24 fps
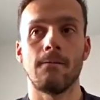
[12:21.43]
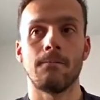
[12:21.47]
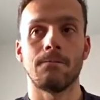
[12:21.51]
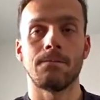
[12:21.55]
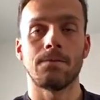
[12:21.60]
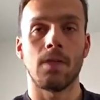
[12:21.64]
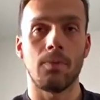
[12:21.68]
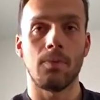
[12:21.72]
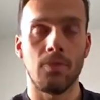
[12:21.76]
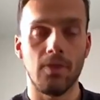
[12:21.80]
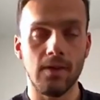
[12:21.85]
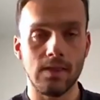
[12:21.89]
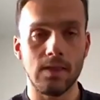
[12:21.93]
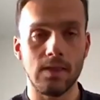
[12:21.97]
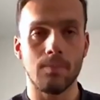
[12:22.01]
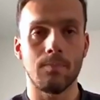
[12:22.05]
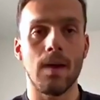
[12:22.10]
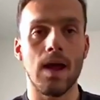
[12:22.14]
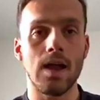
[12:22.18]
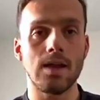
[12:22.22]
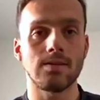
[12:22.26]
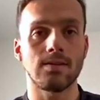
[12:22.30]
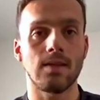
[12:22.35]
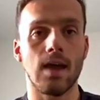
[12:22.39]
But the
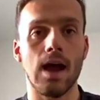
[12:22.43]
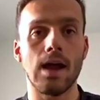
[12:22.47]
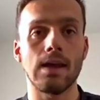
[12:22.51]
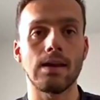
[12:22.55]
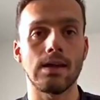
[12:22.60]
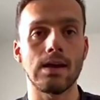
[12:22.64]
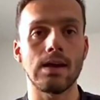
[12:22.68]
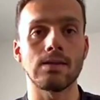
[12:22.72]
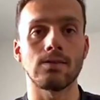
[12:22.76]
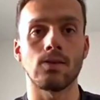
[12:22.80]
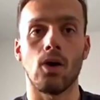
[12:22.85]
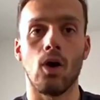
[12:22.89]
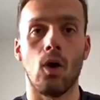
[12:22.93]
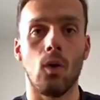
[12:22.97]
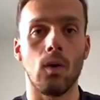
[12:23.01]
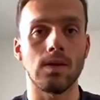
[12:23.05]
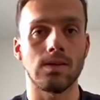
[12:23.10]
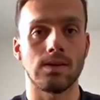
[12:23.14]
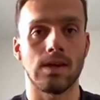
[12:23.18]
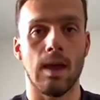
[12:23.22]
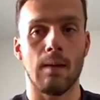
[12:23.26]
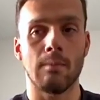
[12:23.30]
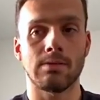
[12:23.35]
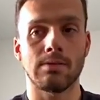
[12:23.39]
best ideas are always
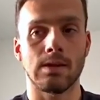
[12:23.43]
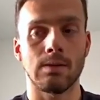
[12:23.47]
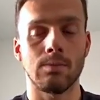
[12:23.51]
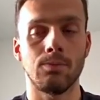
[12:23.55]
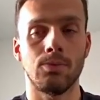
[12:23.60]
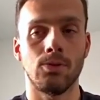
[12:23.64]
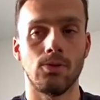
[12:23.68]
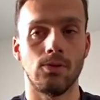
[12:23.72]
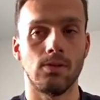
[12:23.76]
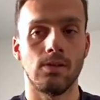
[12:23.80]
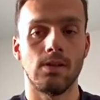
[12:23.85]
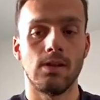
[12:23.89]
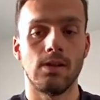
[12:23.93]
kept simple.